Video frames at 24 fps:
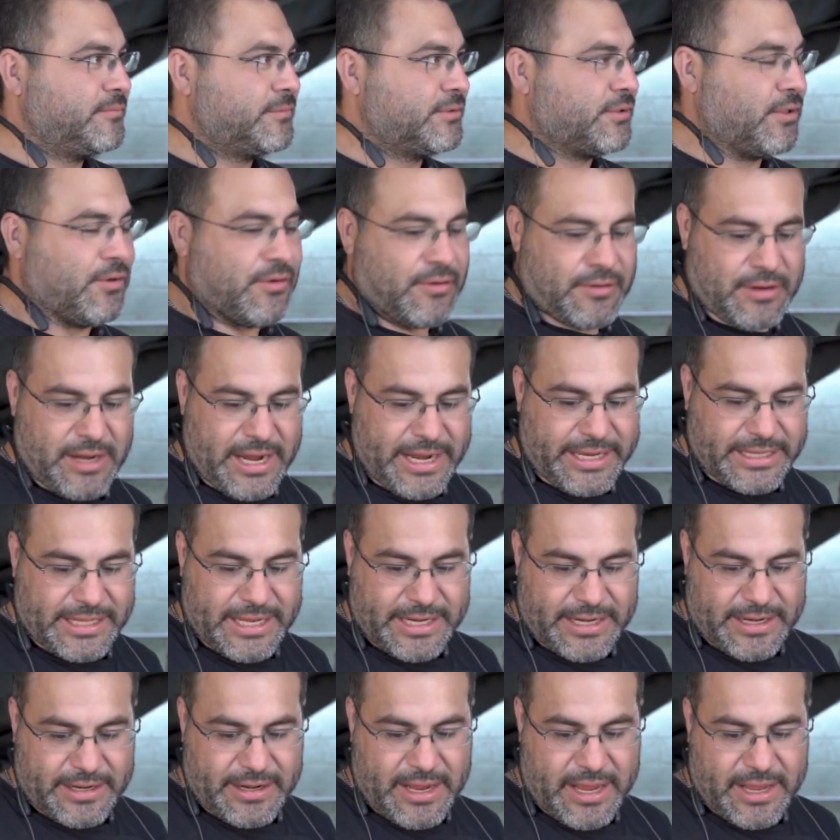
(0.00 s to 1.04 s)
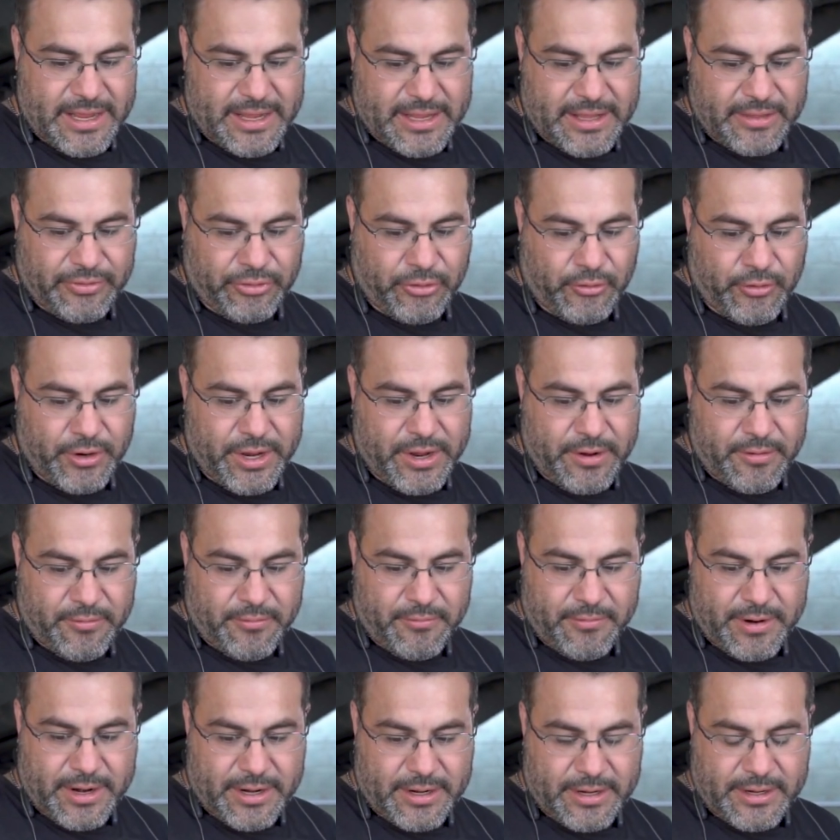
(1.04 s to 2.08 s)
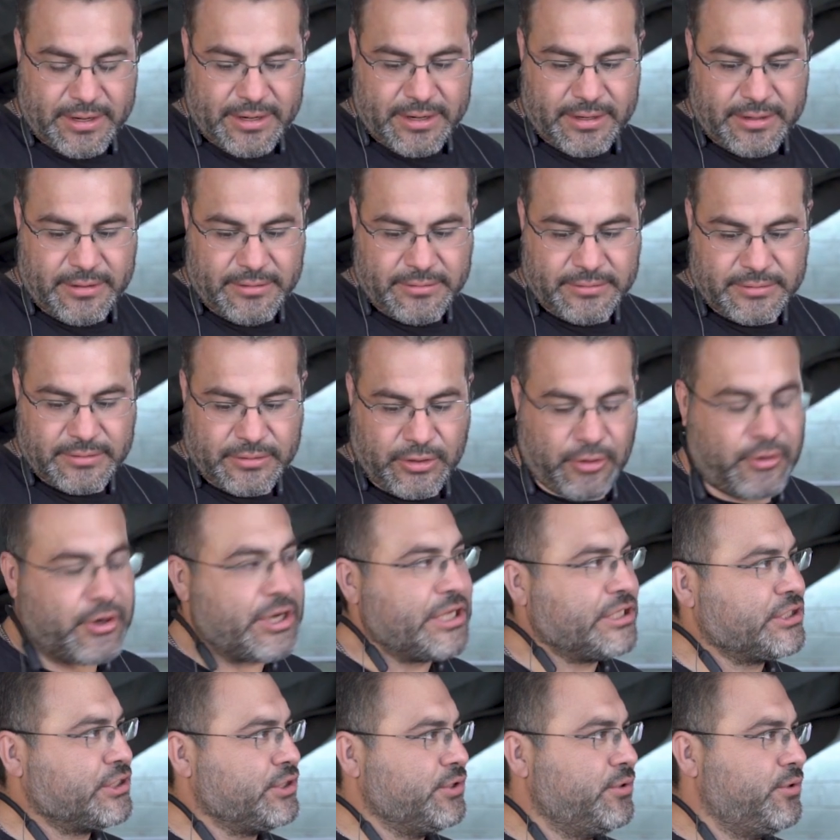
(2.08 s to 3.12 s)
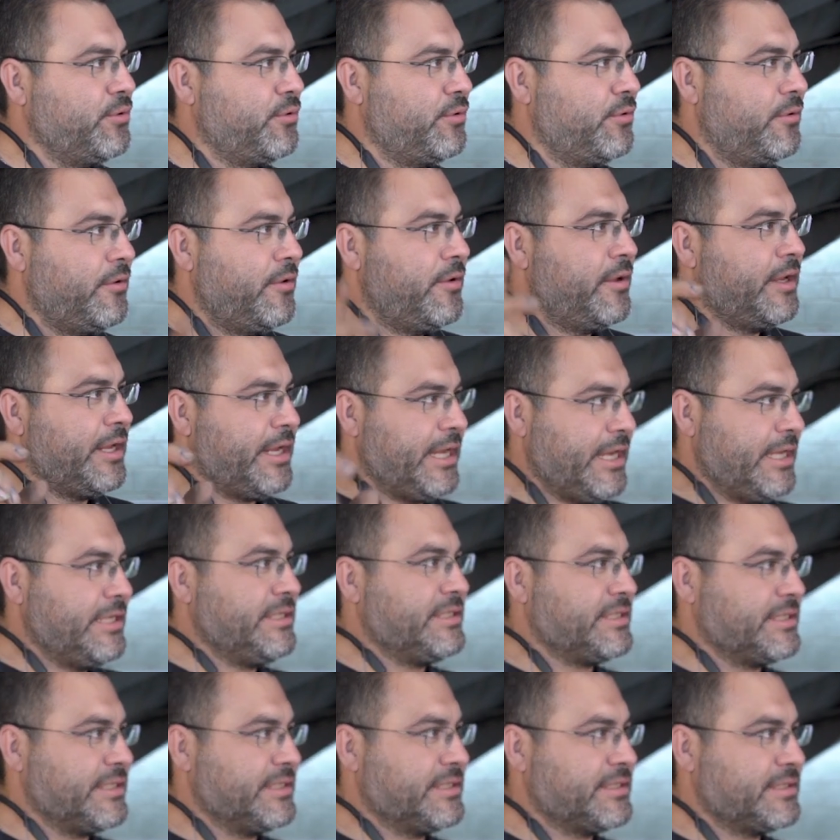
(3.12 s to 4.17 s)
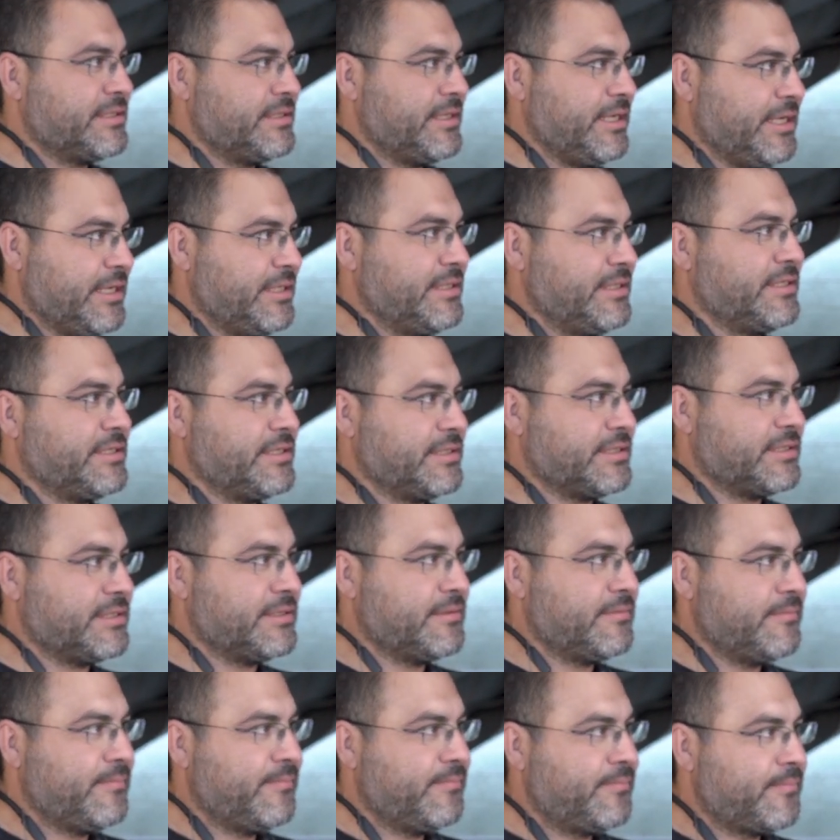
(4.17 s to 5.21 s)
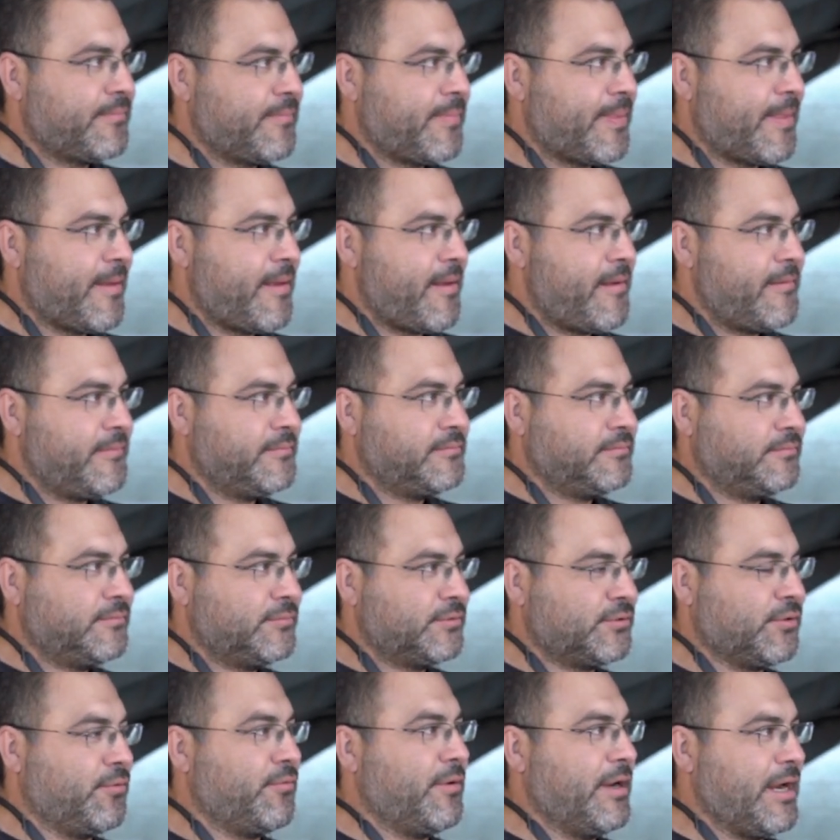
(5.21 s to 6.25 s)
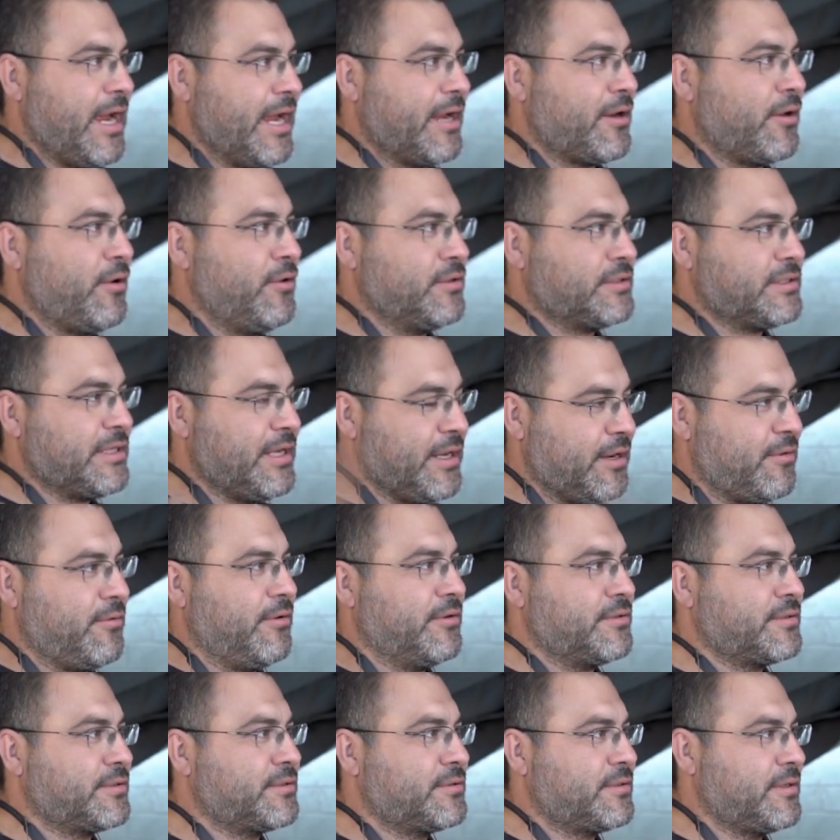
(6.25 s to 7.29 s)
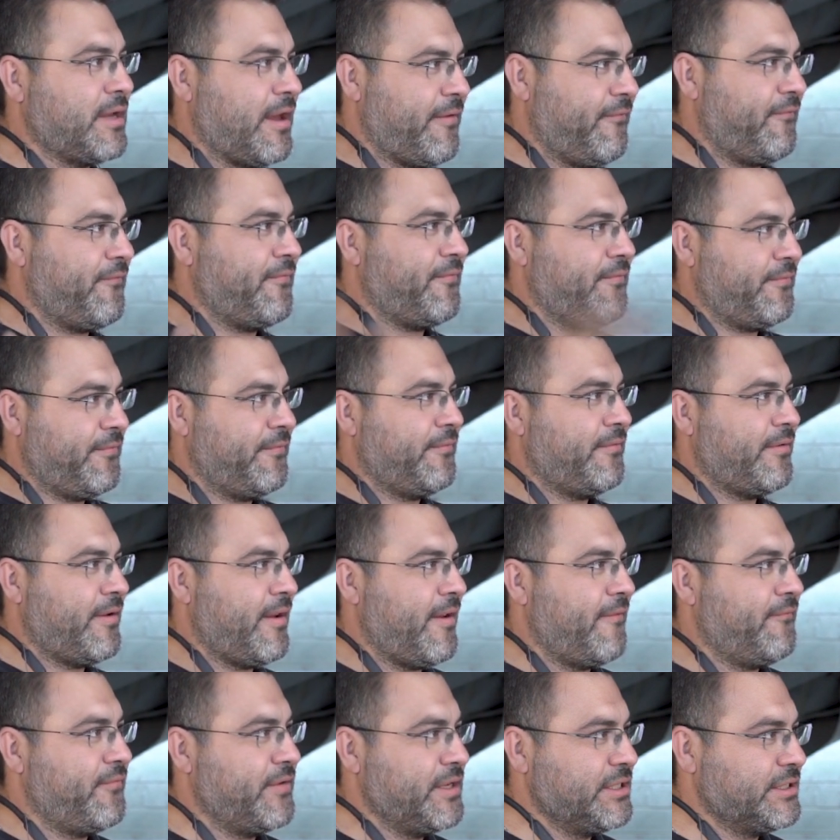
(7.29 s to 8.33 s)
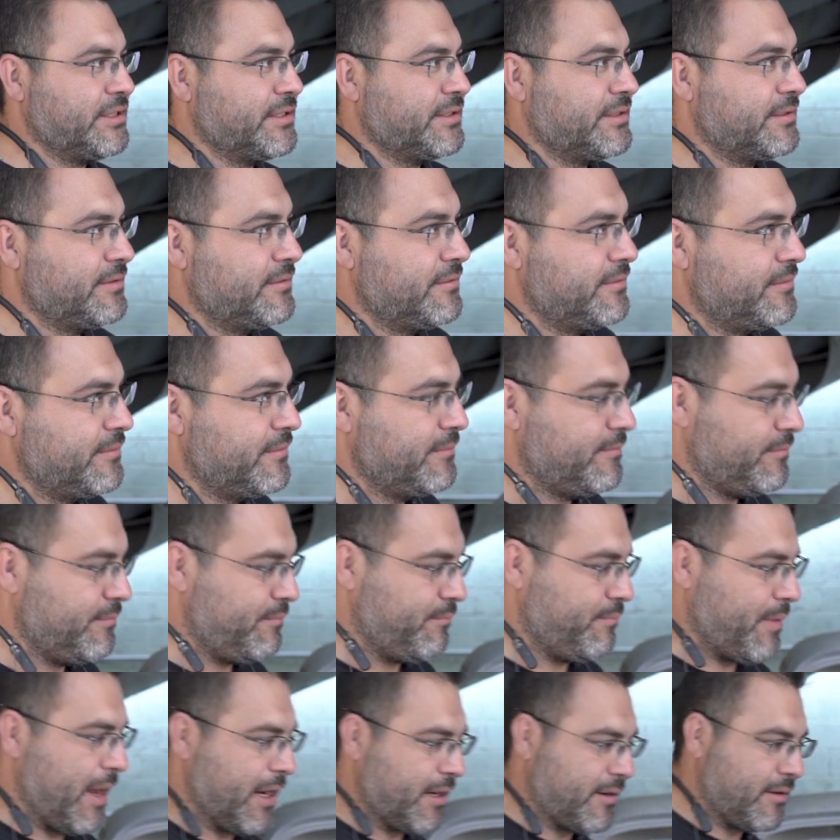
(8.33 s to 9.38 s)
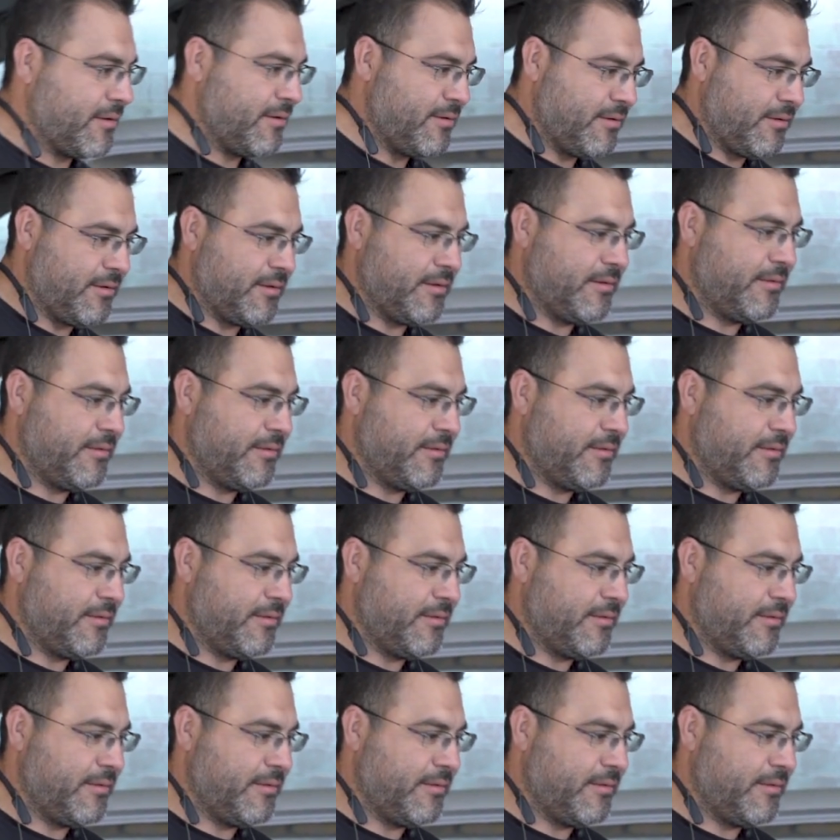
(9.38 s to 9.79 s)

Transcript: So I did it 32 inches. inches. So when I close it, it goes half inch back on.